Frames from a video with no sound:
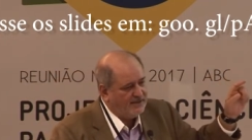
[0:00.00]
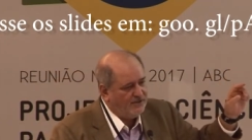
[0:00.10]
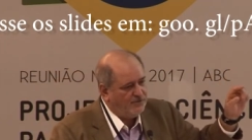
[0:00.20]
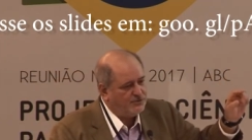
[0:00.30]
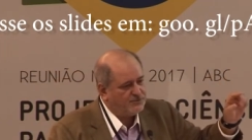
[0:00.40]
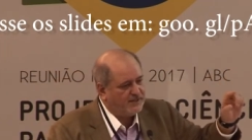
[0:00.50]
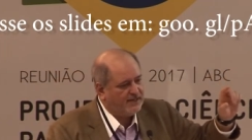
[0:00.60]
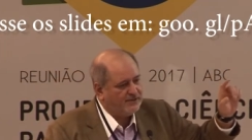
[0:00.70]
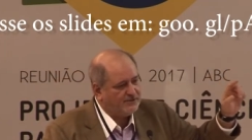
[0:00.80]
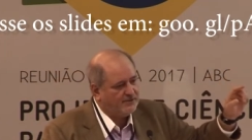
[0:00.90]
use what
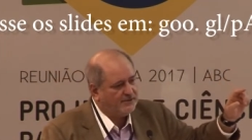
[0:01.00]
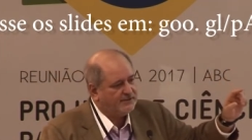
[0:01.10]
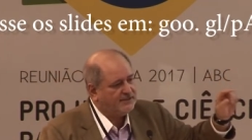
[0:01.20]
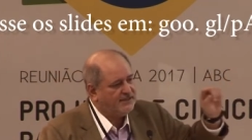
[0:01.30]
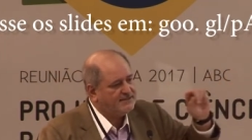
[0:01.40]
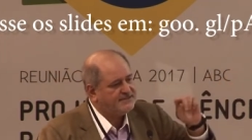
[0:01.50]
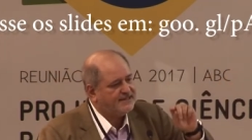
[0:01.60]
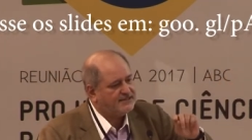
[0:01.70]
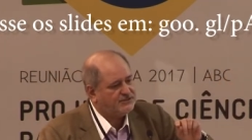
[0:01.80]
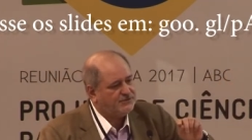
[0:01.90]
I call
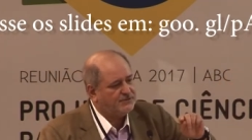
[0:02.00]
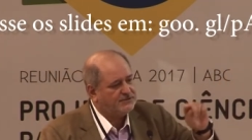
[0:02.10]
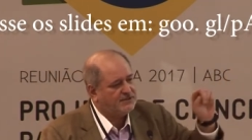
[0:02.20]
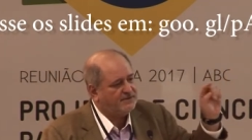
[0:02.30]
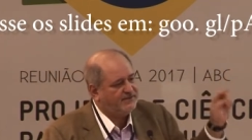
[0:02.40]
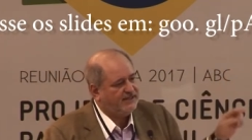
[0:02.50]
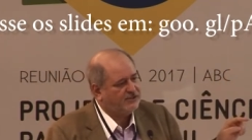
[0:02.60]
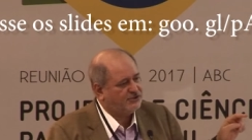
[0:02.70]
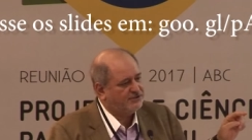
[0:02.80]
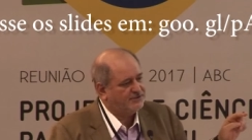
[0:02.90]
incestuous
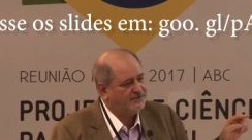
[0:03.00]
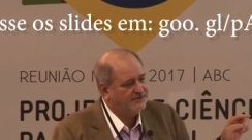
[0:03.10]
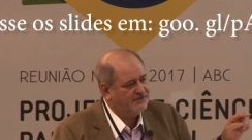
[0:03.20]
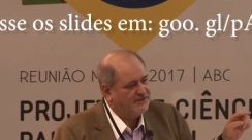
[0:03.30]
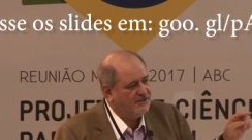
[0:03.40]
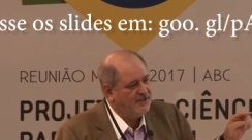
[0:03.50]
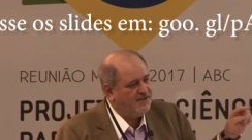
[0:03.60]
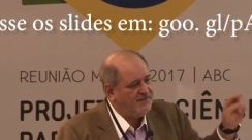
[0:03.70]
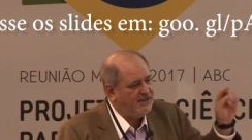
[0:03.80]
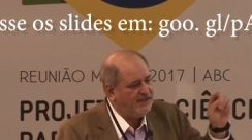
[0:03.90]
combinations,
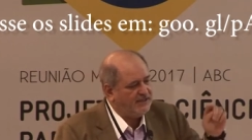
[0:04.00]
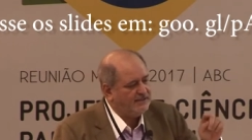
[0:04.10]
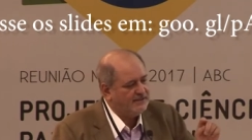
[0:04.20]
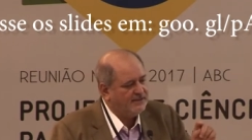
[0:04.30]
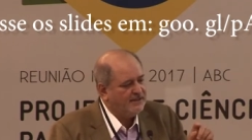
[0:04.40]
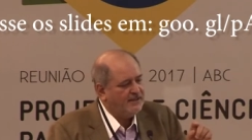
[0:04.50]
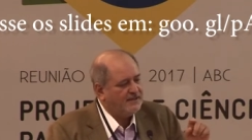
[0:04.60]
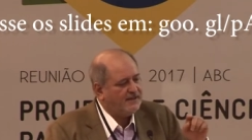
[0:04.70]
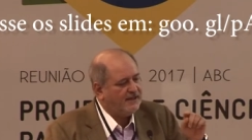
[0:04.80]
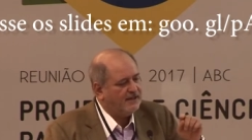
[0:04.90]
meaning
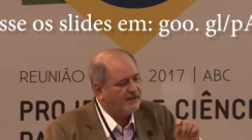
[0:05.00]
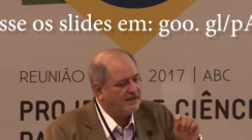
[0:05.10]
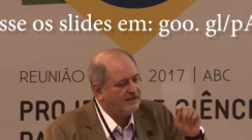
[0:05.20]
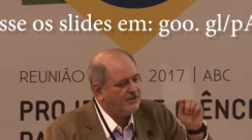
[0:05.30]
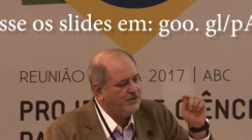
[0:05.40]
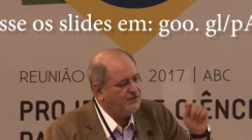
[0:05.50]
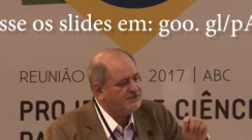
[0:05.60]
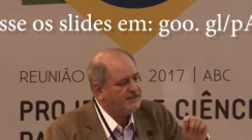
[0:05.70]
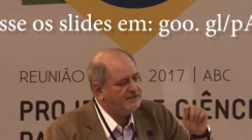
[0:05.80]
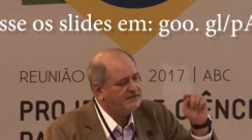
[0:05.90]
they are
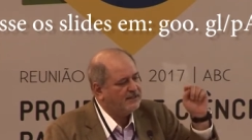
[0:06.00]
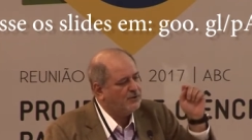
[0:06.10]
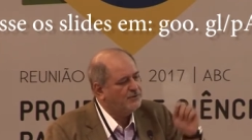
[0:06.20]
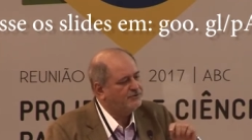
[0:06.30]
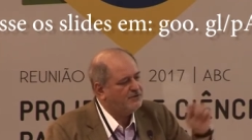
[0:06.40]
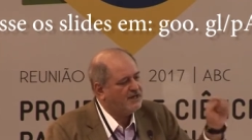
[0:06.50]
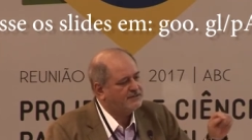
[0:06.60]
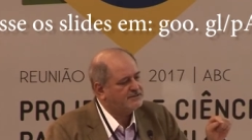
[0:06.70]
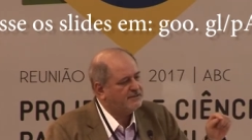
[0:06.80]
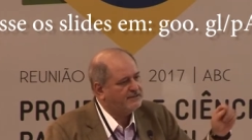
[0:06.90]
using their own
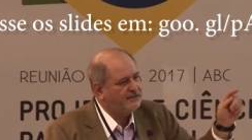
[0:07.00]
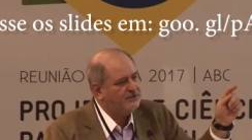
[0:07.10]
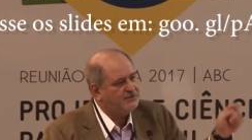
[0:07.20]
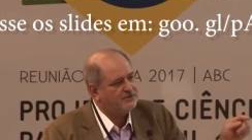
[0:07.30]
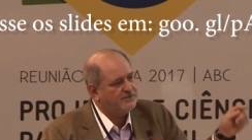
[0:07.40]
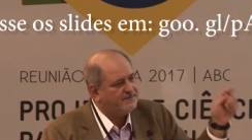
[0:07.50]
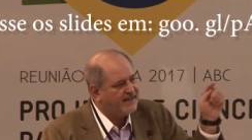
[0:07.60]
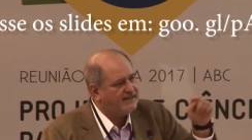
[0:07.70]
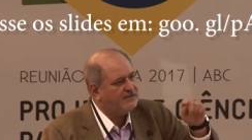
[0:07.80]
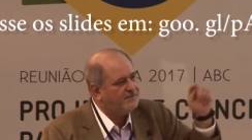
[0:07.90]
drugs rather than
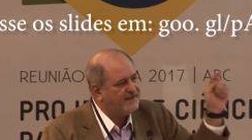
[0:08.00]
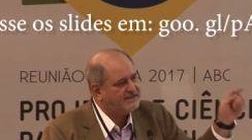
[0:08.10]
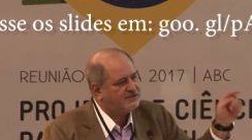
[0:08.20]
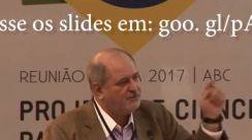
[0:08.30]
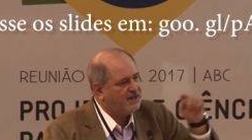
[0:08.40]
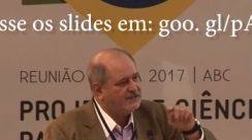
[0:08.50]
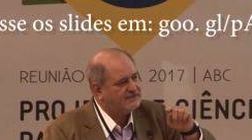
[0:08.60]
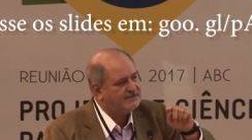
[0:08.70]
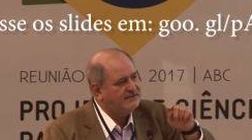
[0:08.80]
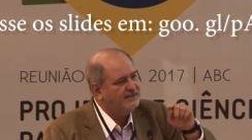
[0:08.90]
combining the best
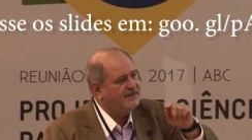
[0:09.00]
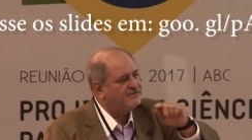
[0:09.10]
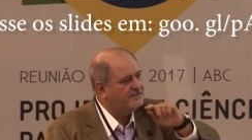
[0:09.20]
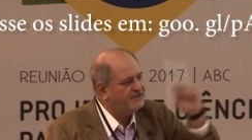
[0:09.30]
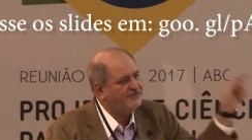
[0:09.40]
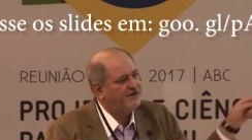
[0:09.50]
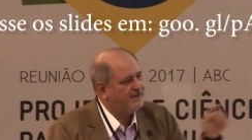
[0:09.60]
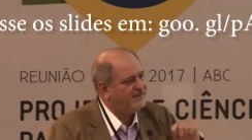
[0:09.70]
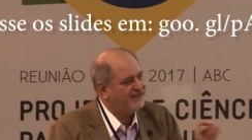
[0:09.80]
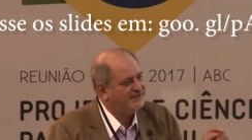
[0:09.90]
drugs from different
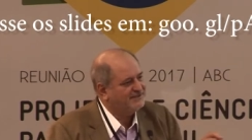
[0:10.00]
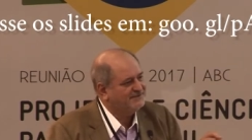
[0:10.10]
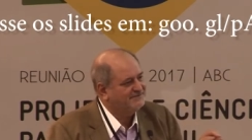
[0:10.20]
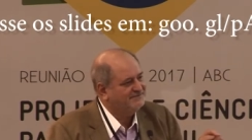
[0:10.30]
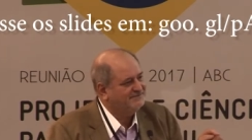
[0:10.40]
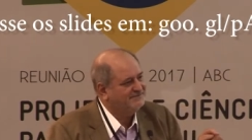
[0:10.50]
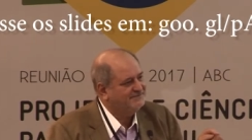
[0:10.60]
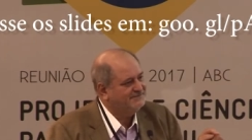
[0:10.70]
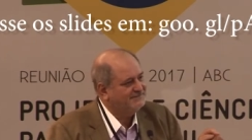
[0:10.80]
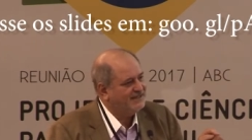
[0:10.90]
companies.
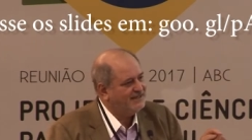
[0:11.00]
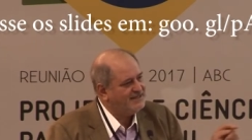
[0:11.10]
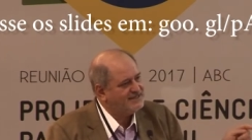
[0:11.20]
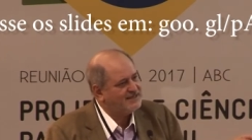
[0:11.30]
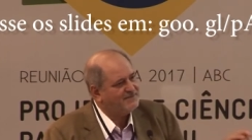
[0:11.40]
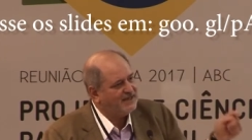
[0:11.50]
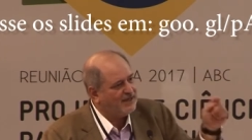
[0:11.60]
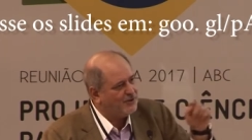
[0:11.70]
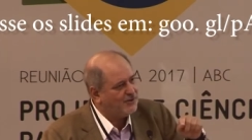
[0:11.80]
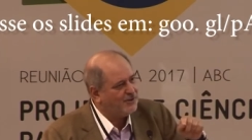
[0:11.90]
And this is something
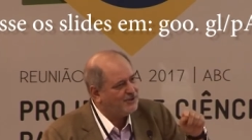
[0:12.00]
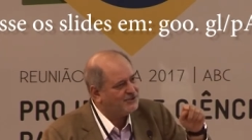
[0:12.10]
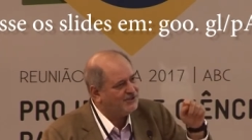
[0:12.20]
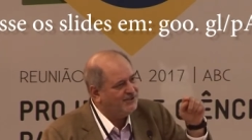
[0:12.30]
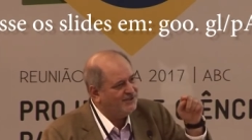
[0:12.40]
I urge